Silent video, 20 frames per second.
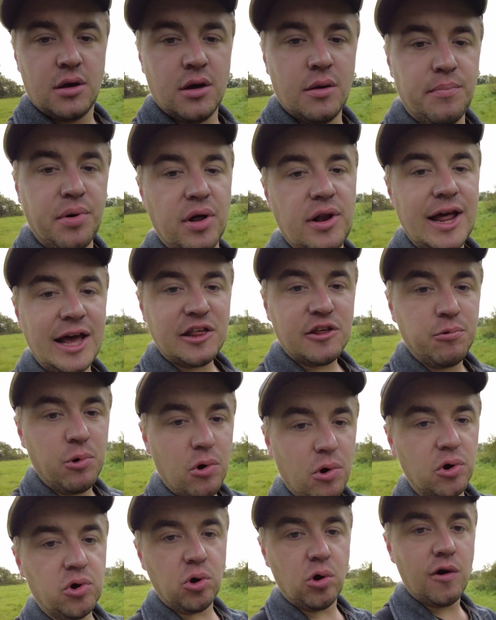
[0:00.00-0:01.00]
But let's
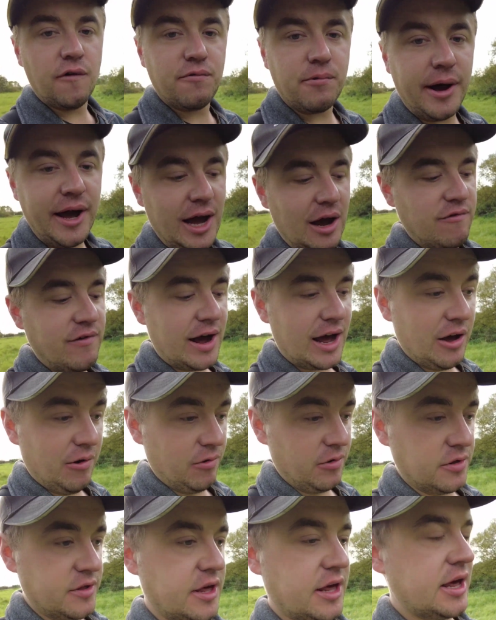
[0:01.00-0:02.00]
walk all the way
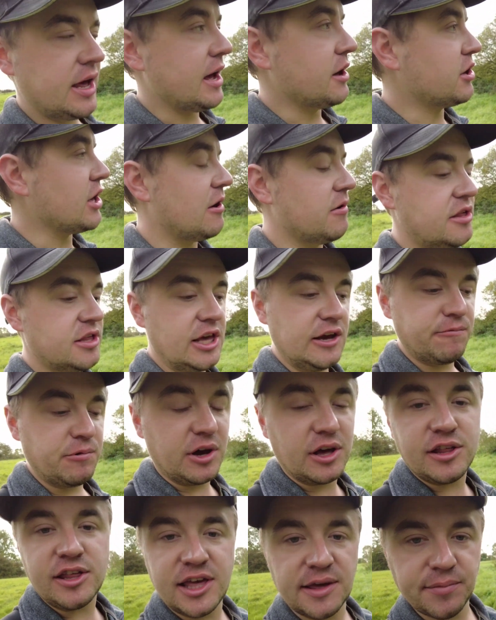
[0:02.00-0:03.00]
around and go and see if we
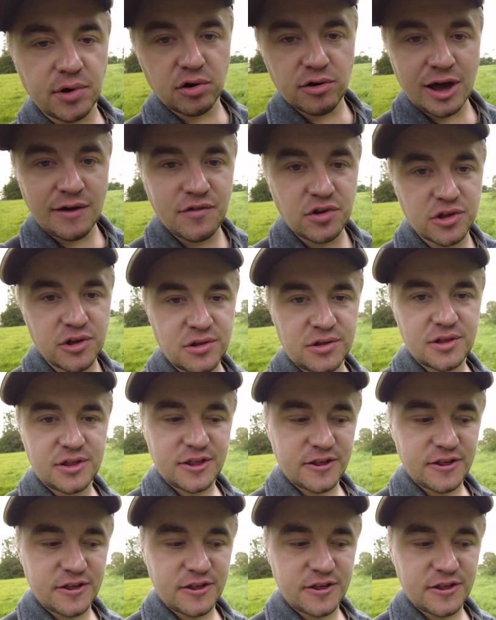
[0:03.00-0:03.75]
can see more evidence.